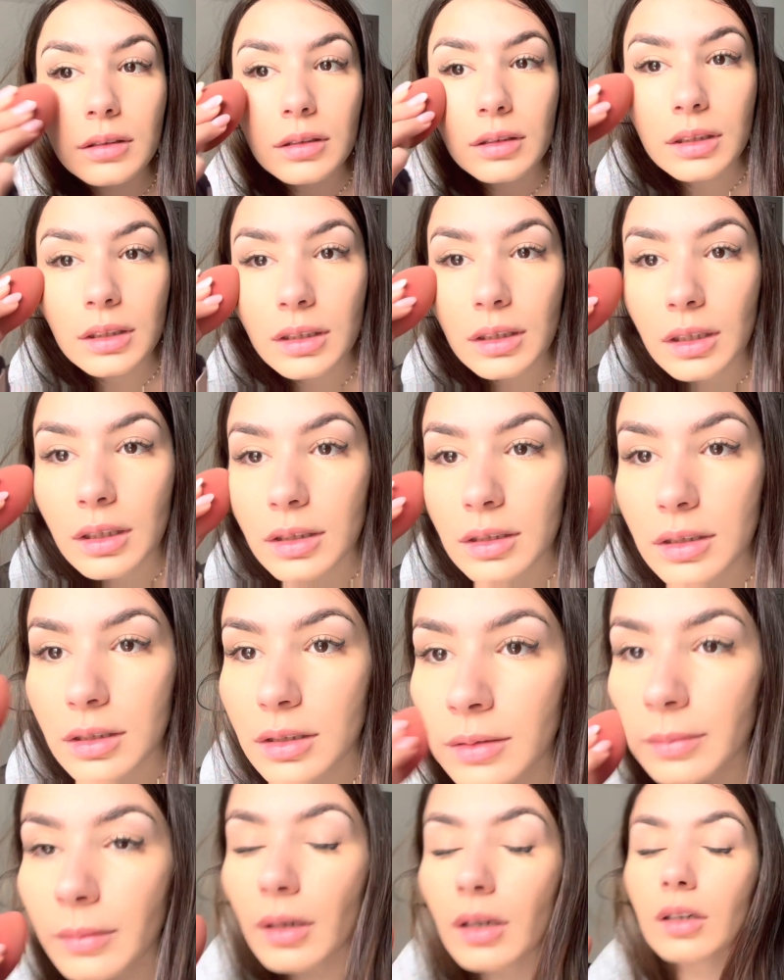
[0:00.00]
think that's
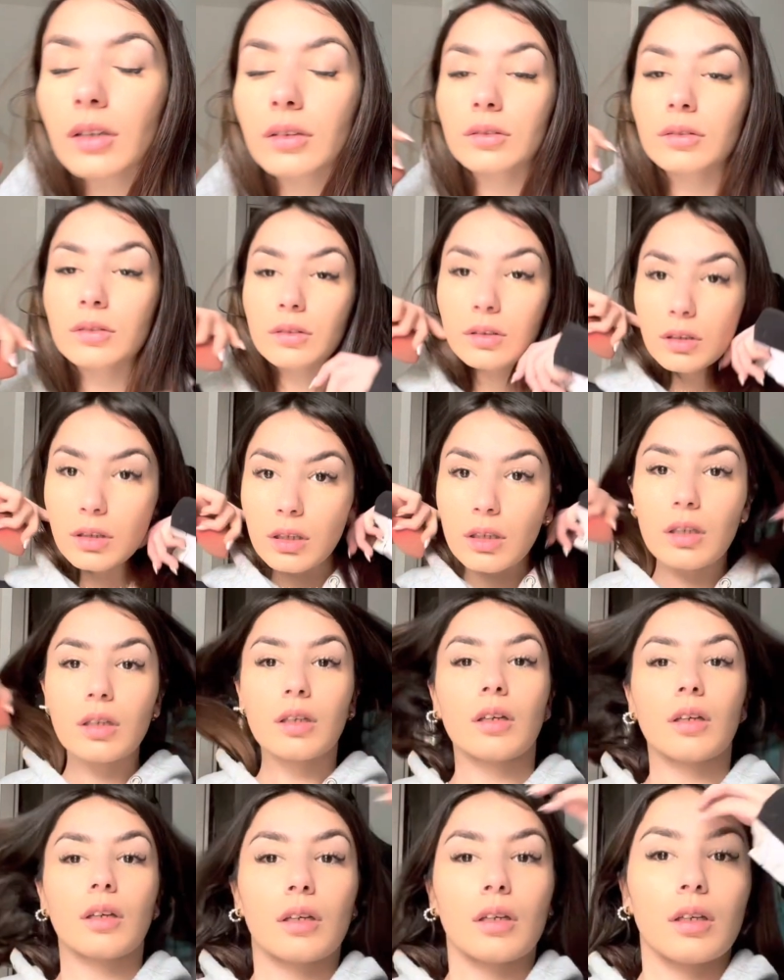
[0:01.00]
about
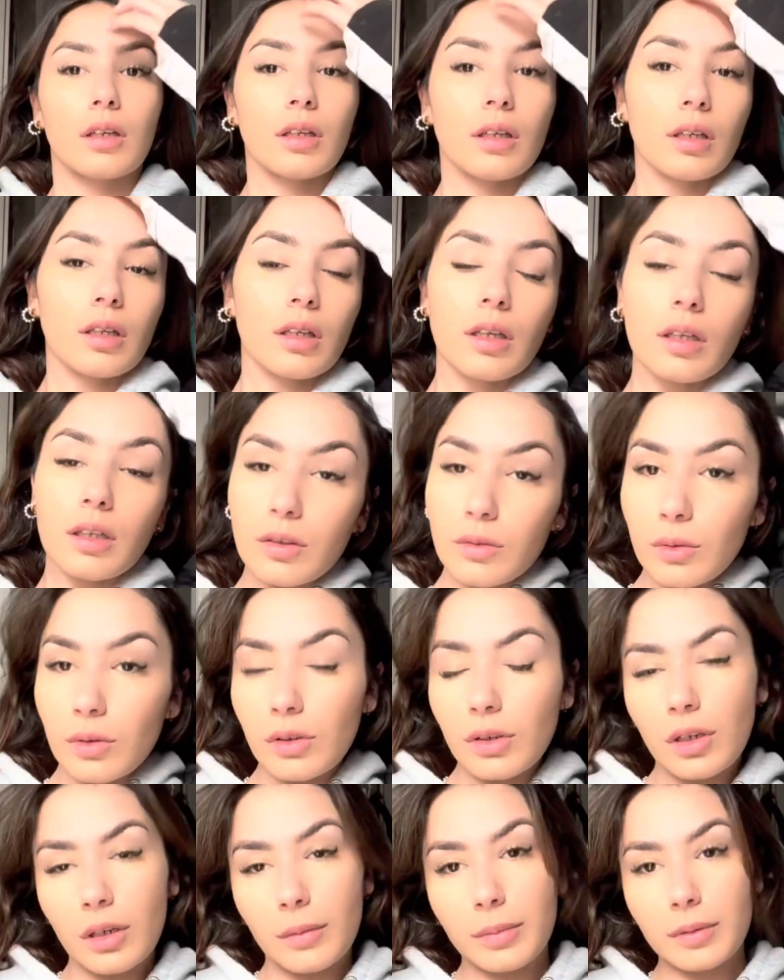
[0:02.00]
it. We
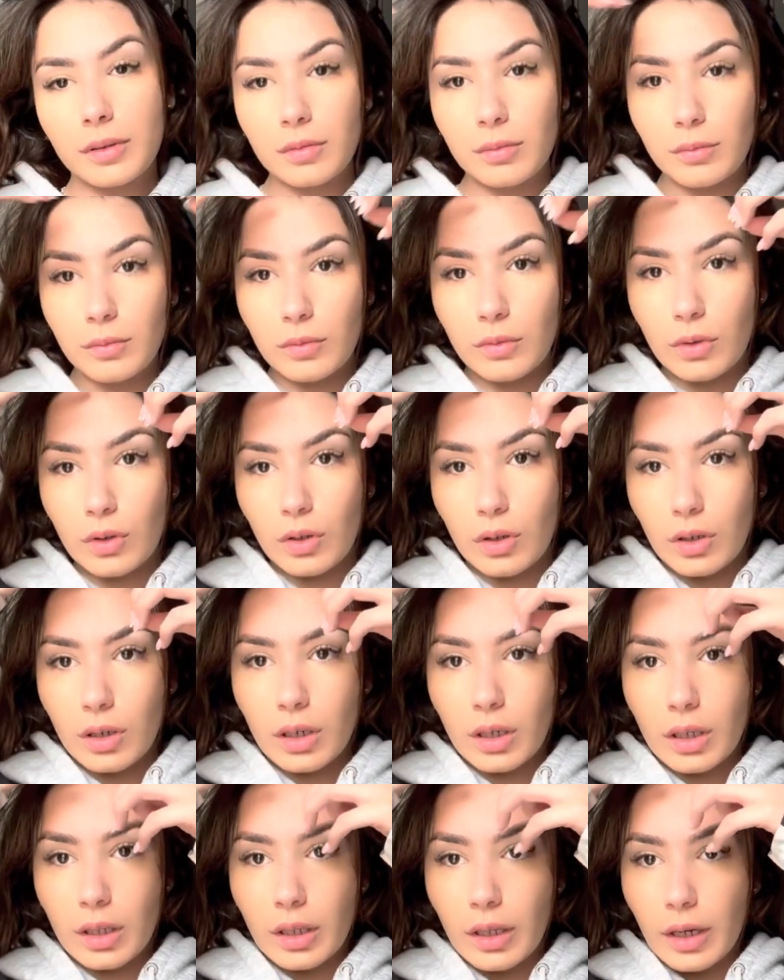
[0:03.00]
look a bit
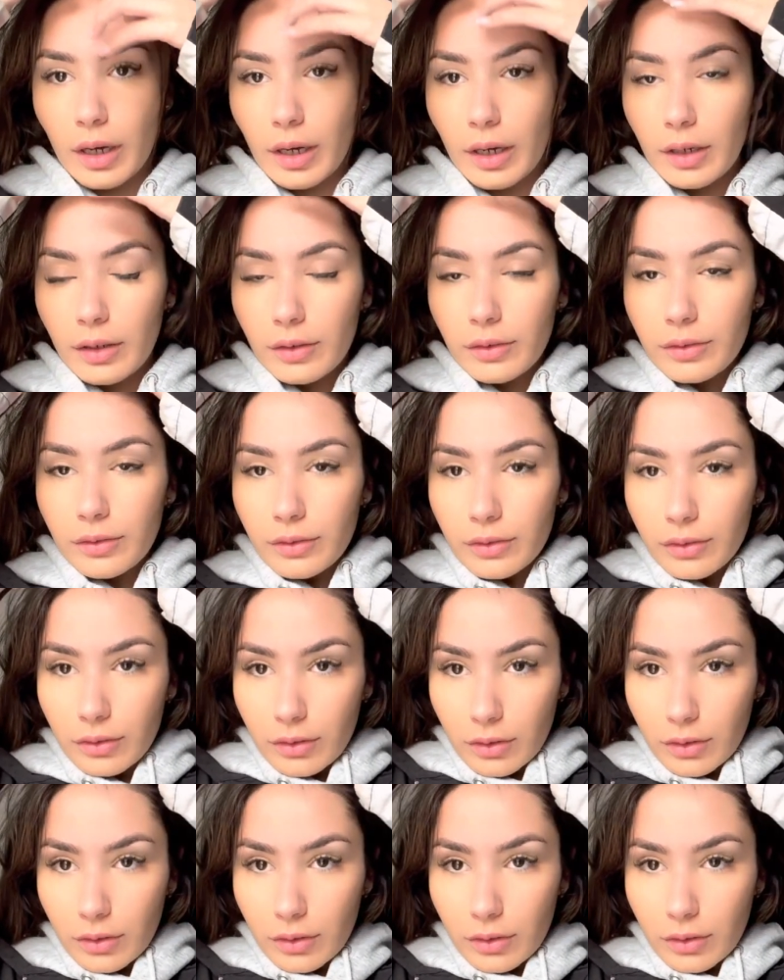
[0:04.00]
more alive.